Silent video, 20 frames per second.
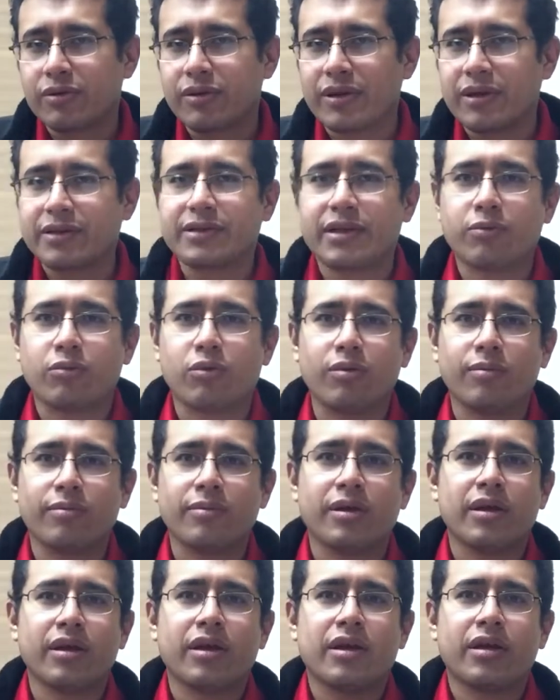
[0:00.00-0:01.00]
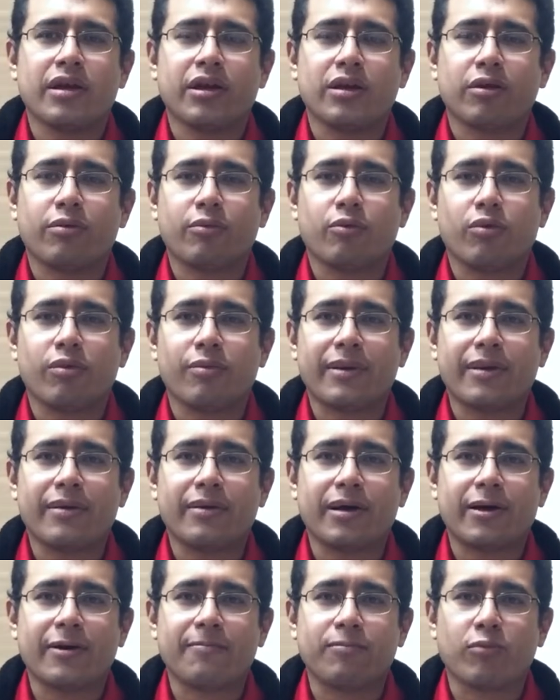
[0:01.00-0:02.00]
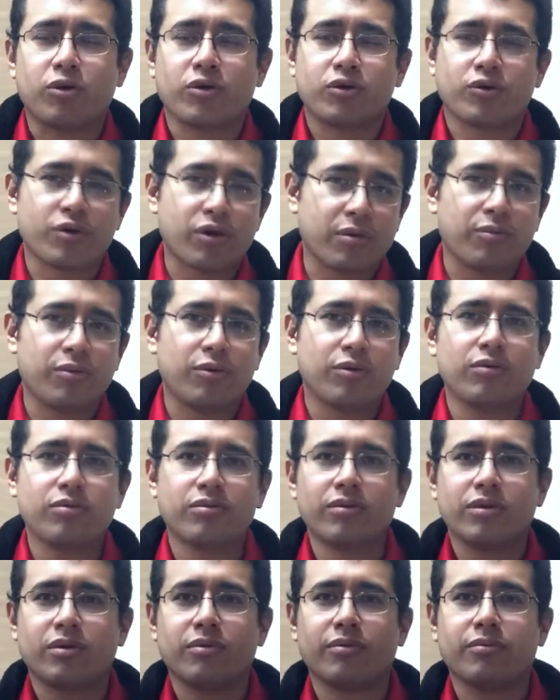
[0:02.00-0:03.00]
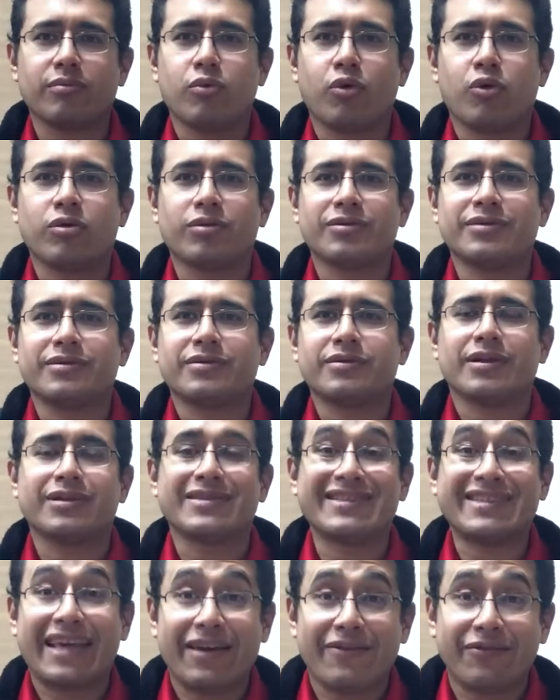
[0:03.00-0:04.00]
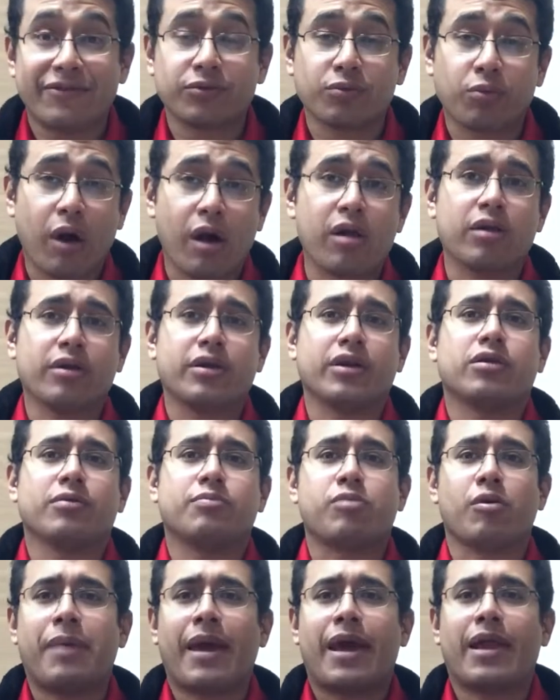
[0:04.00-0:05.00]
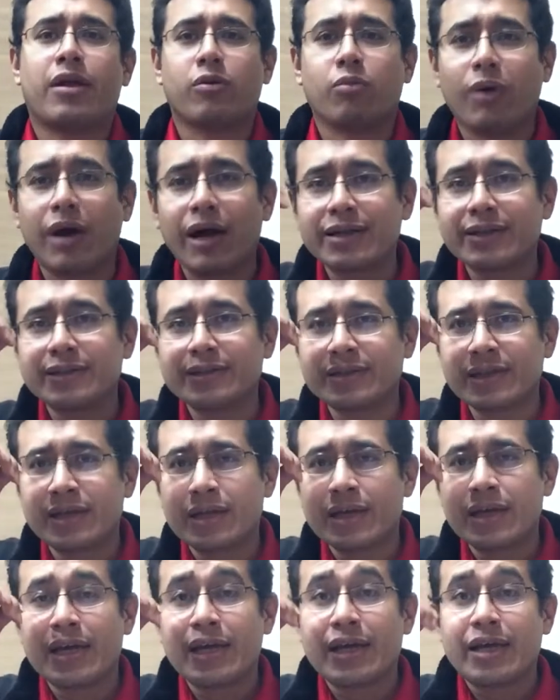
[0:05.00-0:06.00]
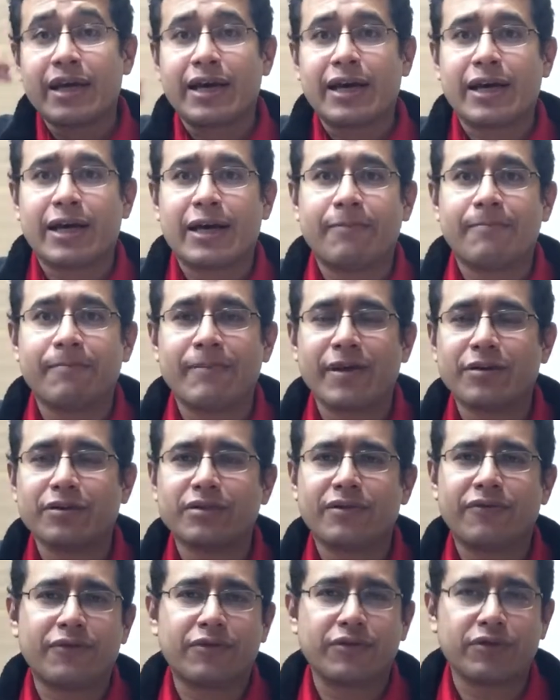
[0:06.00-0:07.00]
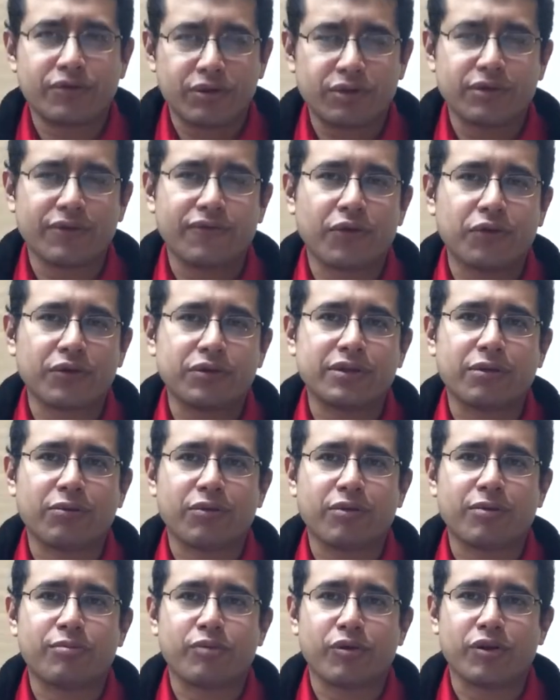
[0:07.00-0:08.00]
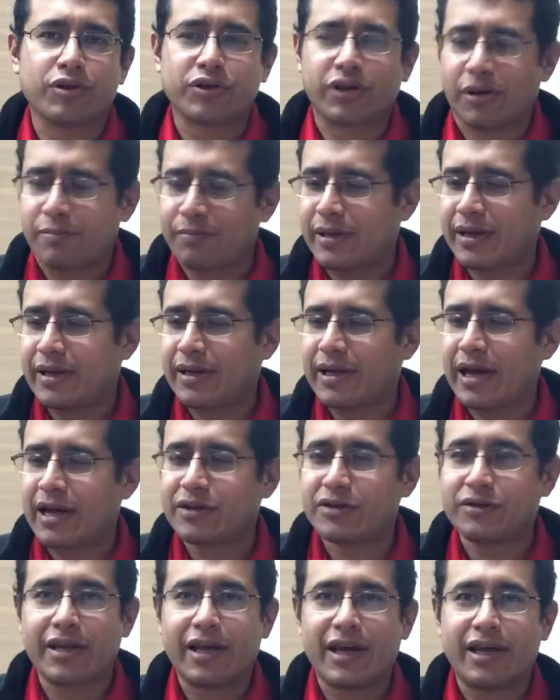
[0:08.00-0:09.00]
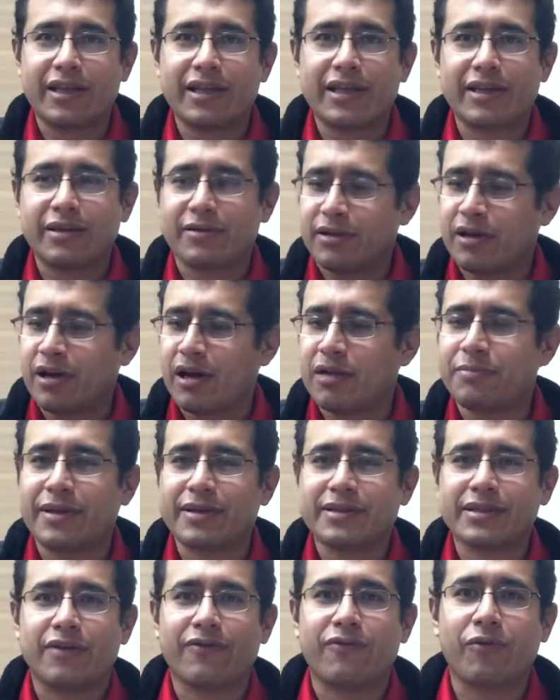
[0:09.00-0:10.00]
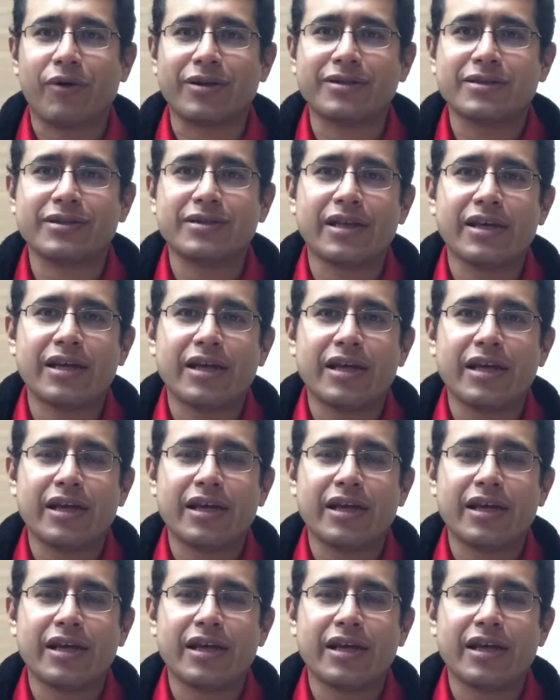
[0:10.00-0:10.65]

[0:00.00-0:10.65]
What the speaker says: things that will be more durable, more safe as well, propeller wise. Because the first drones, of course, they were pretty sharp, and actually I did cut myself once